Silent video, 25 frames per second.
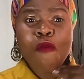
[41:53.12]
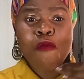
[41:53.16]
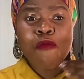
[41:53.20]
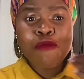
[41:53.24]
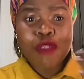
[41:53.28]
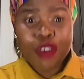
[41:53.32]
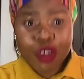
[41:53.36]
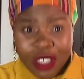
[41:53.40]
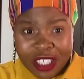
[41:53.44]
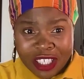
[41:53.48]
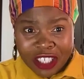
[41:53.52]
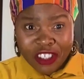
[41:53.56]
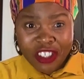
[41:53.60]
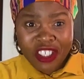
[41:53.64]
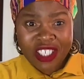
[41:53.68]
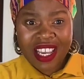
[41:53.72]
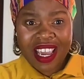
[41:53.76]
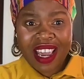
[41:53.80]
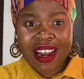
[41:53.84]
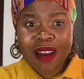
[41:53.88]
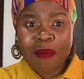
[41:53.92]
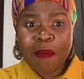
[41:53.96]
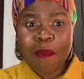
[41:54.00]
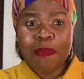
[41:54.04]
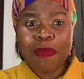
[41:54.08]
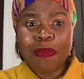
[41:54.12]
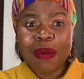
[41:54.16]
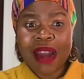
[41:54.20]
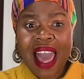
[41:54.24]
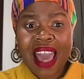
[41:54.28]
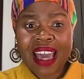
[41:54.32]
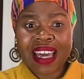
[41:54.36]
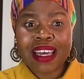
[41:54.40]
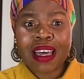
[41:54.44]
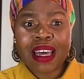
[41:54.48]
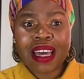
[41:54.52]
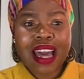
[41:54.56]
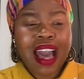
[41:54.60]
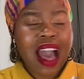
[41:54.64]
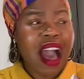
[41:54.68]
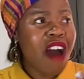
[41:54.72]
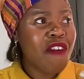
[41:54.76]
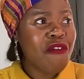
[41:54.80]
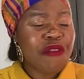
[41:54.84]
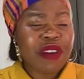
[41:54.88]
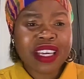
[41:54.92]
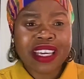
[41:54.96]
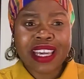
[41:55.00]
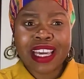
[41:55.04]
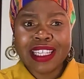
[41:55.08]
truly
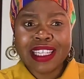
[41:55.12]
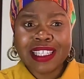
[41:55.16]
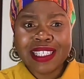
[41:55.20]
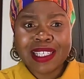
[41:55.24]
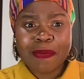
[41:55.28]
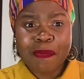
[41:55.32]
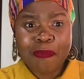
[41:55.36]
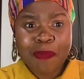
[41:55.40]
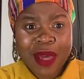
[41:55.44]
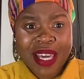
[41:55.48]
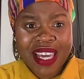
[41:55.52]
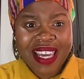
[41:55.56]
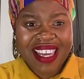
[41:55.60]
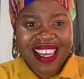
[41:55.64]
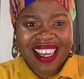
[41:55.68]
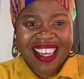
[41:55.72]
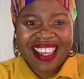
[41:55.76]
actions be